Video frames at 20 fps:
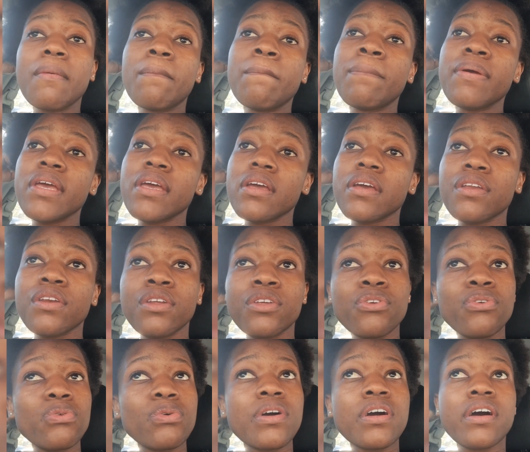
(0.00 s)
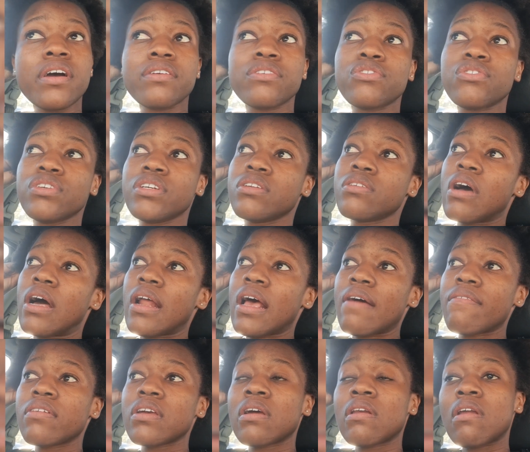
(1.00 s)
Being in a new country, not
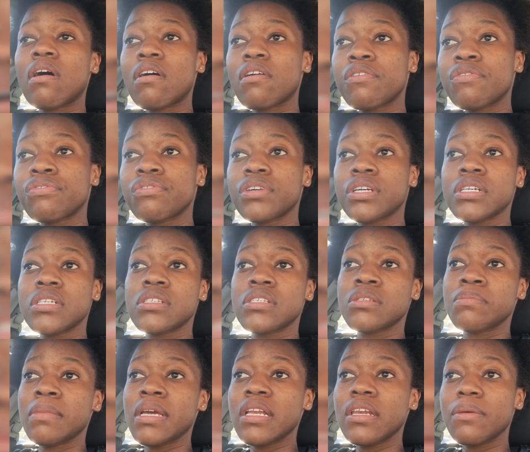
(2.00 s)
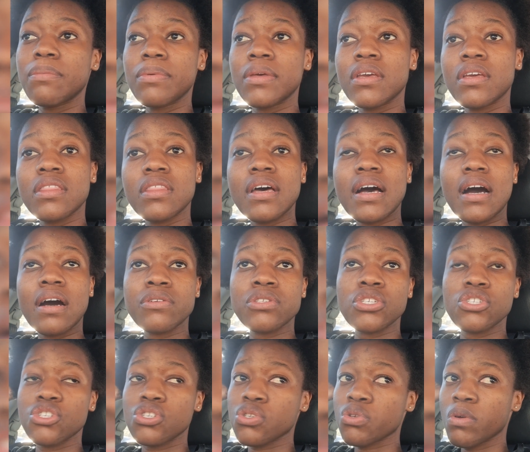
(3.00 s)
having a lot of friends, mainly being in the house
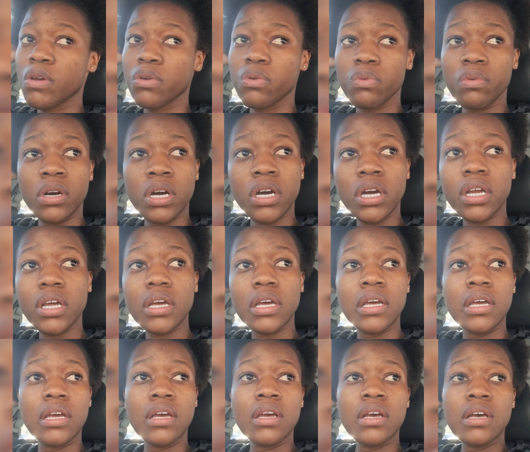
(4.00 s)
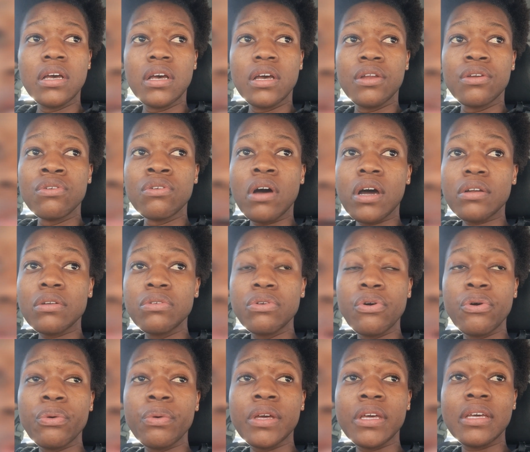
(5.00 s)
and just going to work, not
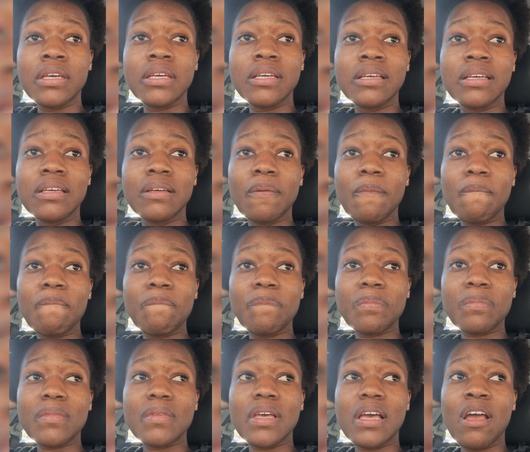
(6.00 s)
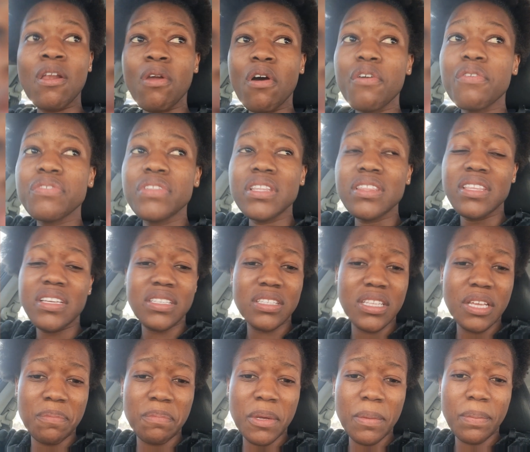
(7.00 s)
knowing a lot of the things
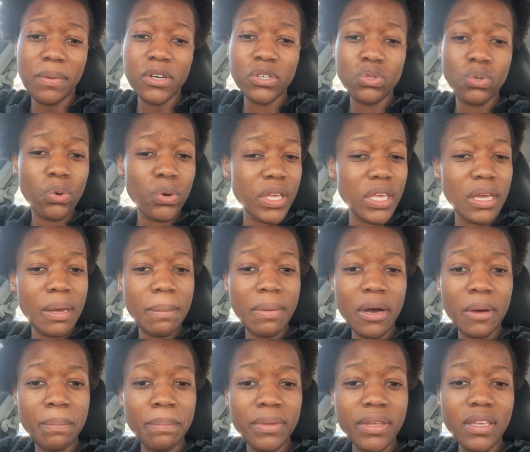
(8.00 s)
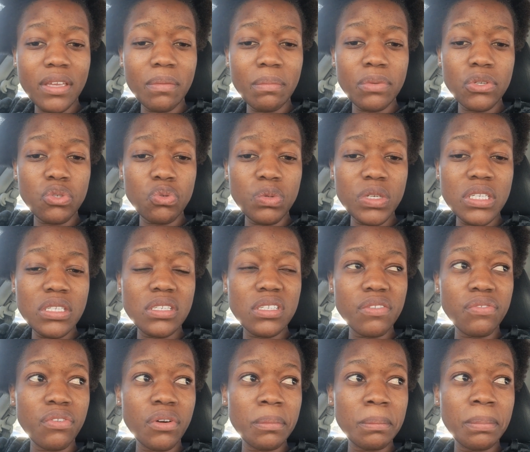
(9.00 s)
that people are talking about, being between
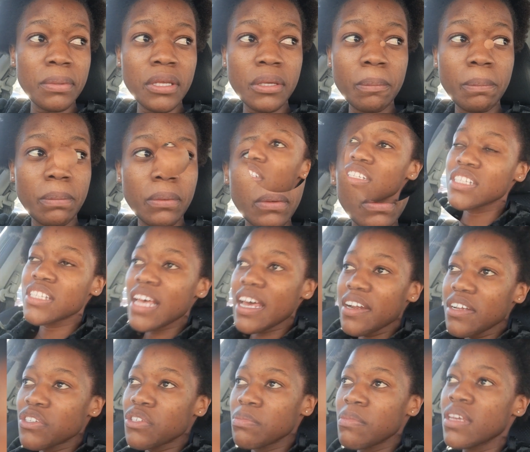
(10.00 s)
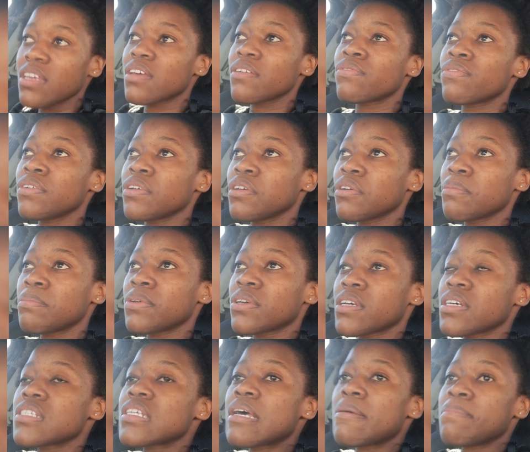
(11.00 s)
different people. I decided to make a video
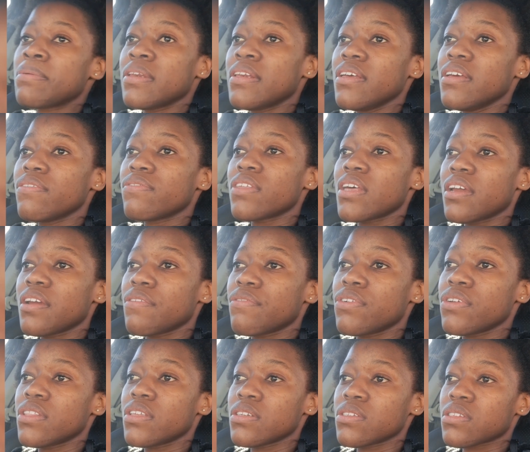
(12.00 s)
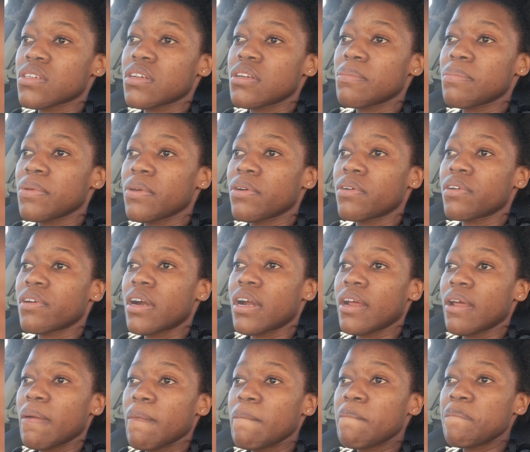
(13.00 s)
because I believe that everything's gonna be
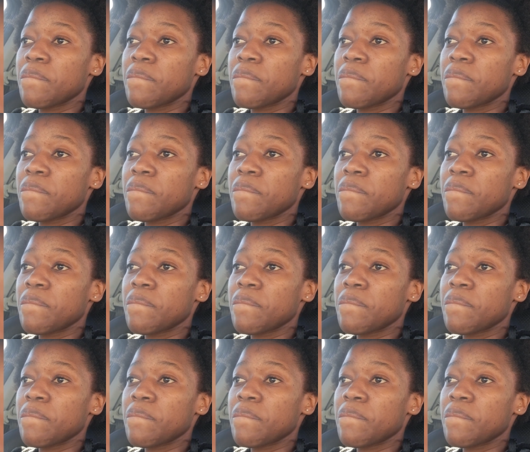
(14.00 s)
alright.